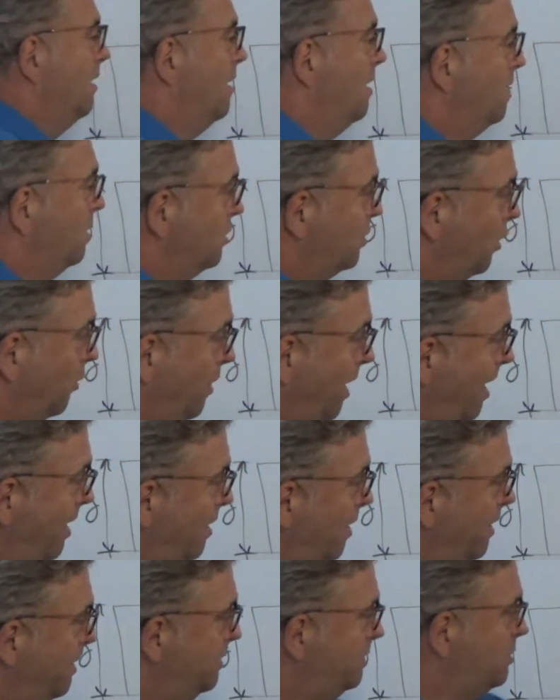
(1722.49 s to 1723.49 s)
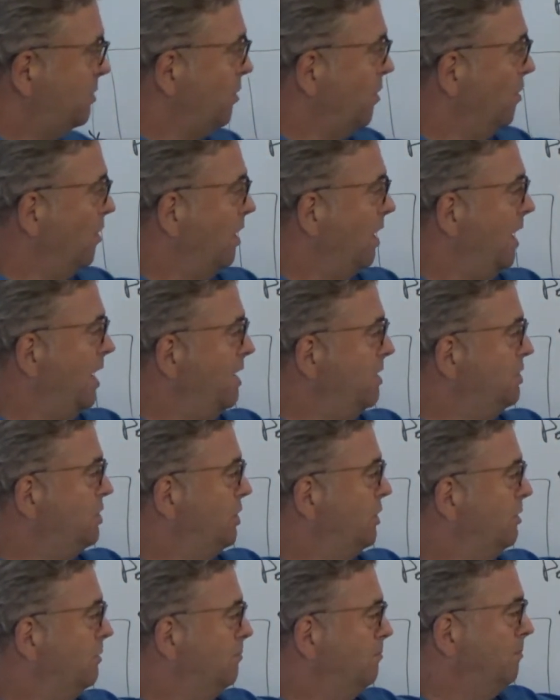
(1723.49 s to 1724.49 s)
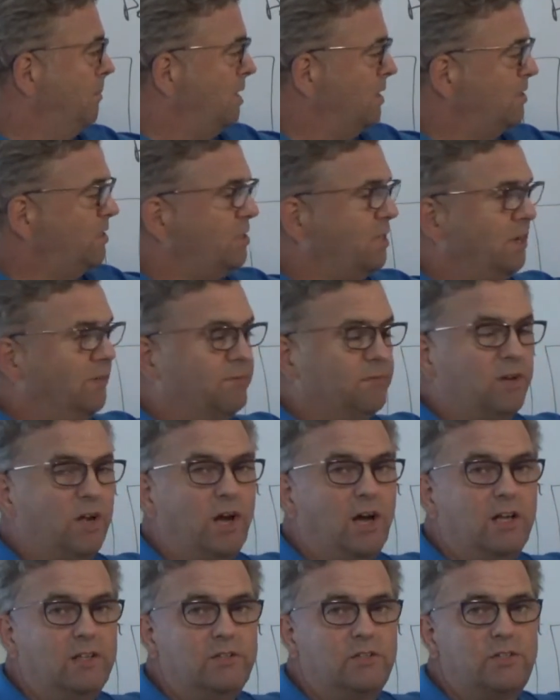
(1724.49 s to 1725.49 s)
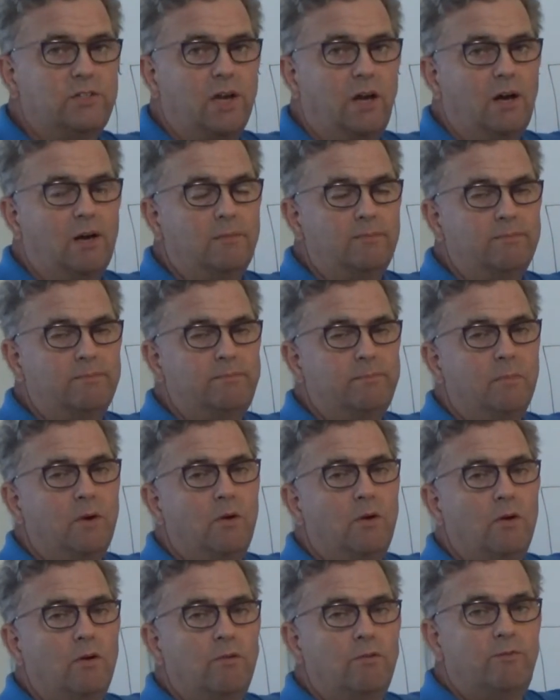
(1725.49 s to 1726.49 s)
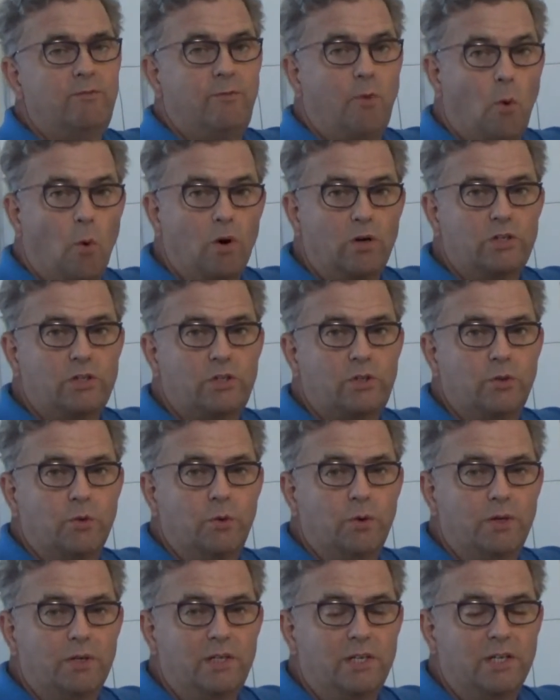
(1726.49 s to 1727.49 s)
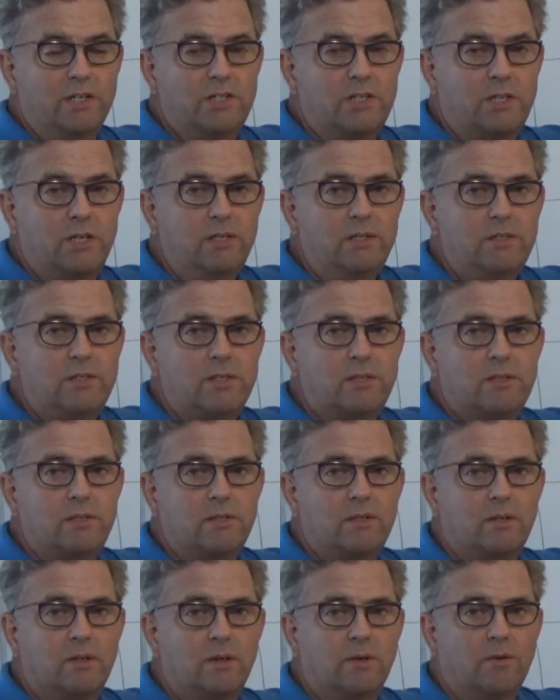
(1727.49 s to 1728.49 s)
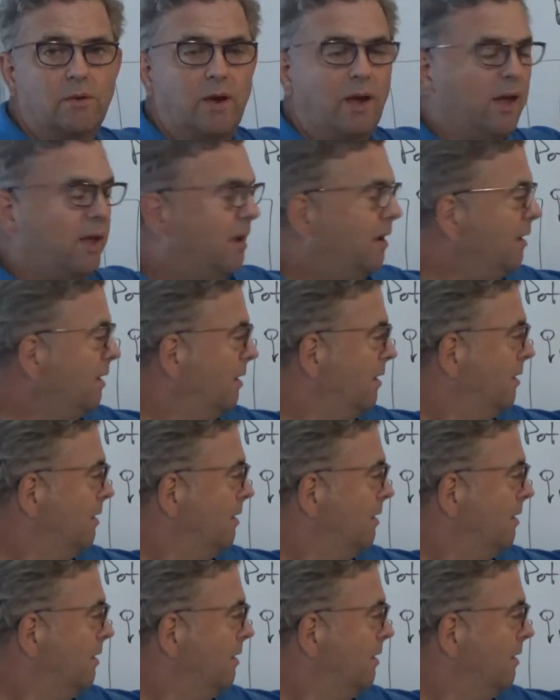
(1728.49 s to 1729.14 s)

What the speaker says: So that external agent must have done some force through a distance, okay?